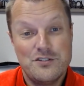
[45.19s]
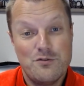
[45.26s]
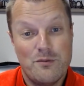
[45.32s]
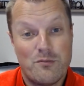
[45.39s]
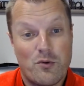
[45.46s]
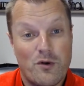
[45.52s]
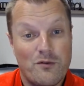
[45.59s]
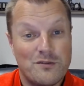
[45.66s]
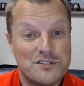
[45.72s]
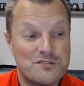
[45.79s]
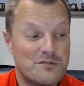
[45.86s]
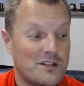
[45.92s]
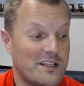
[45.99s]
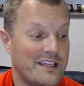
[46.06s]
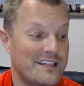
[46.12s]
two important
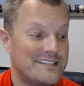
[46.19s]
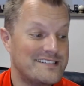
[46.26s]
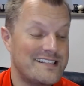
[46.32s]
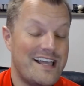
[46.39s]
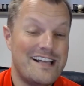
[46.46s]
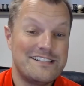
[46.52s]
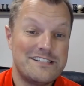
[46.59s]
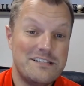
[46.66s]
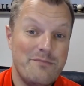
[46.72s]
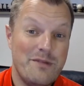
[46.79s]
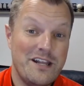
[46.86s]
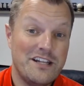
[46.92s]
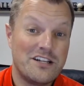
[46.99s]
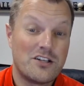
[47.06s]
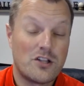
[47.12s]
ones really, it's
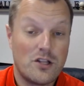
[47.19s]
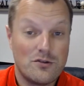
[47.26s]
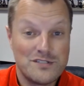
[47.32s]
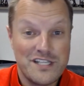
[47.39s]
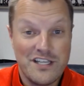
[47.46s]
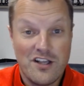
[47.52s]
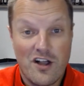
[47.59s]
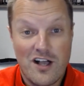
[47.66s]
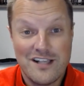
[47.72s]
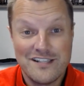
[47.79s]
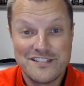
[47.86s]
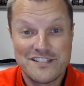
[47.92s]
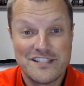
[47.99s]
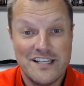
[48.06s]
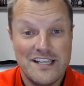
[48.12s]
estimated closing
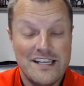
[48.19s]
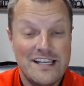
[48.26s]
costs